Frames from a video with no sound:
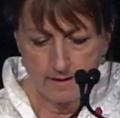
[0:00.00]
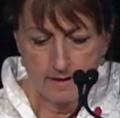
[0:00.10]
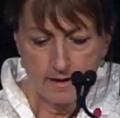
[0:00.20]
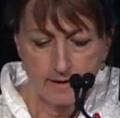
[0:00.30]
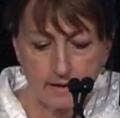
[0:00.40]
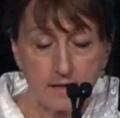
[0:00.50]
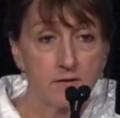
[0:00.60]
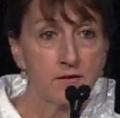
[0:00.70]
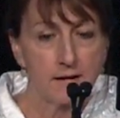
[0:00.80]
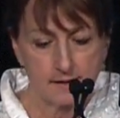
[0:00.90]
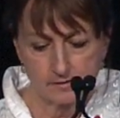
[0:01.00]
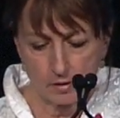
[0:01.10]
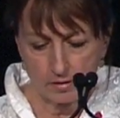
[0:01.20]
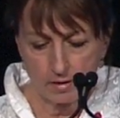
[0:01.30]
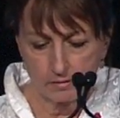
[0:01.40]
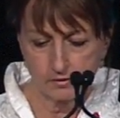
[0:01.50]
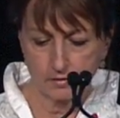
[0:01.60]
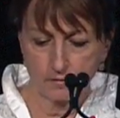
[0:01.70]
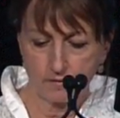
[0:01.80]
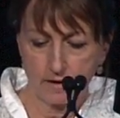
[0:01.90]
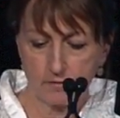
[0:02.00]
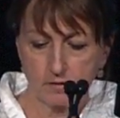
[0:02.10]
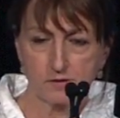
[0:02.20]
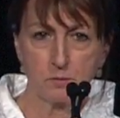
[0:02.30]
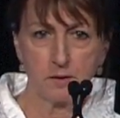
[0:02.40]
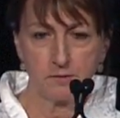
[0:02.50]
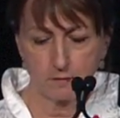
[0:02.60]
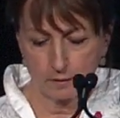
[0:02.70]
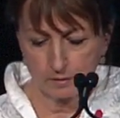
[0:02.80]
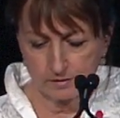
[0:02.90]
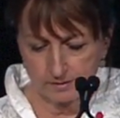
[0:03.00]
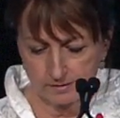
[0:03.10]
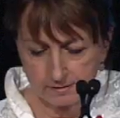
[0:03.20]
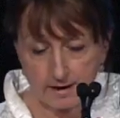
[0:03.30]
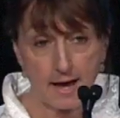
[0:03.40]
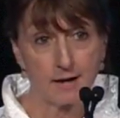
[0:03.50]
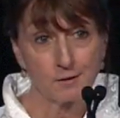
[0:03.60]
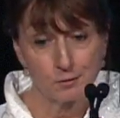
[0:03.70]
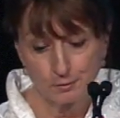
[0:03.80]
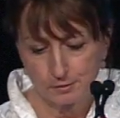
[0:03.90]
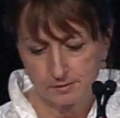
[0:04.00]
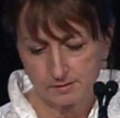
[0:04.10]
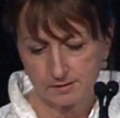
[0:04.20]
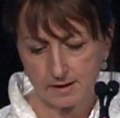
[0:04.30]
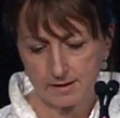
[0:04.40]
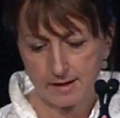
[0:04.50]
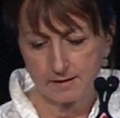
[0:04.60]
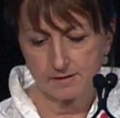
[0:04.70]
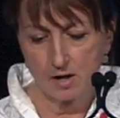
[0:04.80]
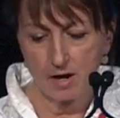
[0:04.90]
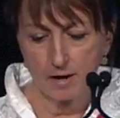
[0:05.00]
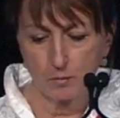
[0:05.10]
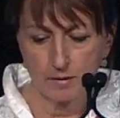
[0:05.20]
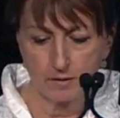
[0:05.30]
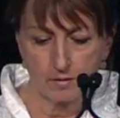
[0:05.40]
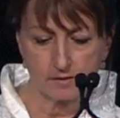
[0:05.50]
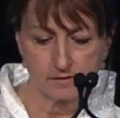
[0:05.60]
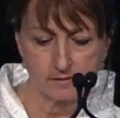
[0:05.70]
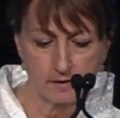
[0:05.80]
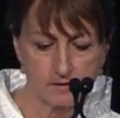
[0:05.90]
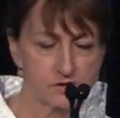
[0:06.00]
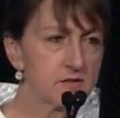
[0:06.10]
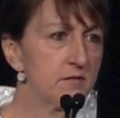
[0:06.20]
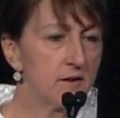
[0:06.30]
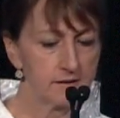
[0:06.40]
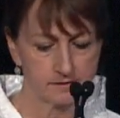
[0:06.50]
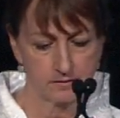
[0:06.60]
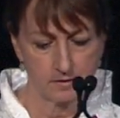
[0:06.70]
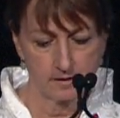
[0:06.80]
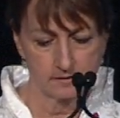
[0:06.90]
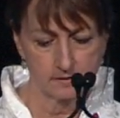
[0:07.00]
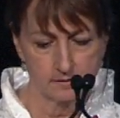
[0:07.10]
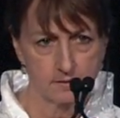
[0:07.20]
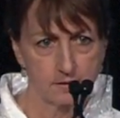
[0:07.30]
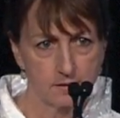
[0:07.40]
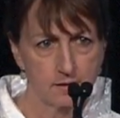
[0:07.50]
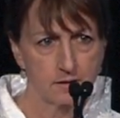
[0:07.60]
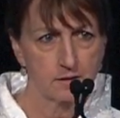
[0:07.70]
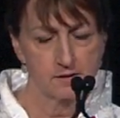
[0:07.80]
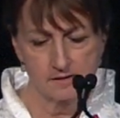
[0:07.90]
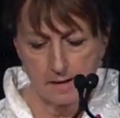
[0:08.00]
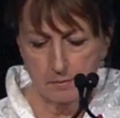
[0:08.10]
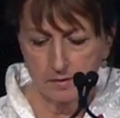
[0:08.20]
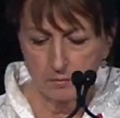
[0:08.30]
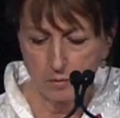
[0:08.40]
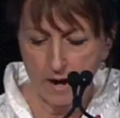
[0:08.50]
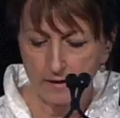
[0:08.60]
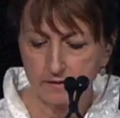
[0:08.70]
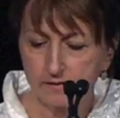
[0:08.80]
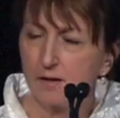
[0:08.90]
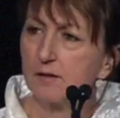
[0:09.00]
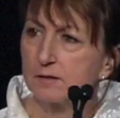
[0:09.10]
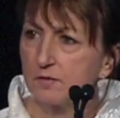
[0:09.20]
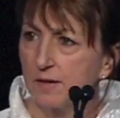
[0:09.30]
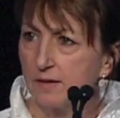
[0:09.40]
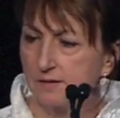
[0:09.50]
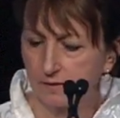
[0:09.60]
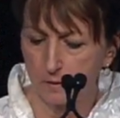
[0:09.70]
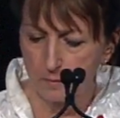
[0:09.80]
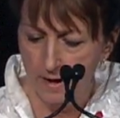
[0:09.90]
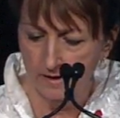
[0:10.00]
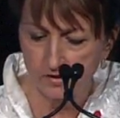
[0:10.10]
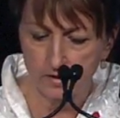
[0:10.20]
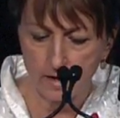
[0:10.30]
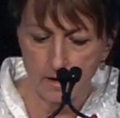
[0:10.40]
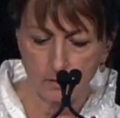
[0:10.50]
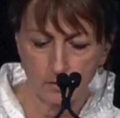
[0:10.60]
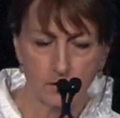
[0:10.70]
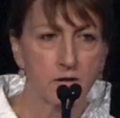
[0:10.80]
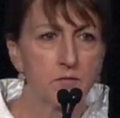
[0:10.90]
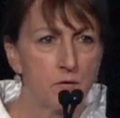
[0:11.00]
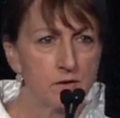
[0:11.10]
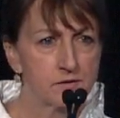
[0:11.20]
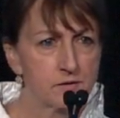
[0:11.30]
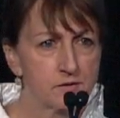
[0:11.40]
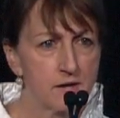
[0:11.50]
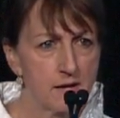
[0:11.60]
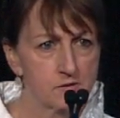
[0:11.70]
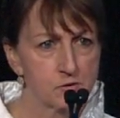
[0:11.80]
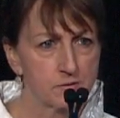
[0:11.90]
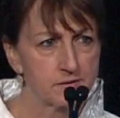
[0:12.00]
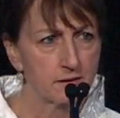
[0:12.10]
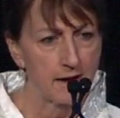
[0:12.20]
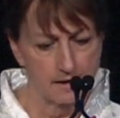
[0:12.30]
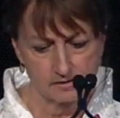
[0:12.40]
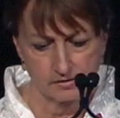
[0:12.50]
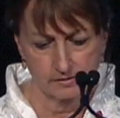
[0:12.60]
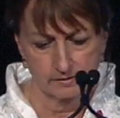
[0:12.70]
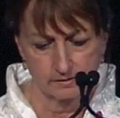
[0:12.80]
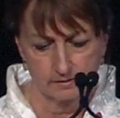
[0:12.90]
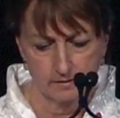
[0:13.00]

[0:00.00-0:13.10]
And even as our culture favors me-first attitudes, and at a time when there is such divisiveness, contemplative practice cultivates a compassionate outlook and fosters altruistic actions.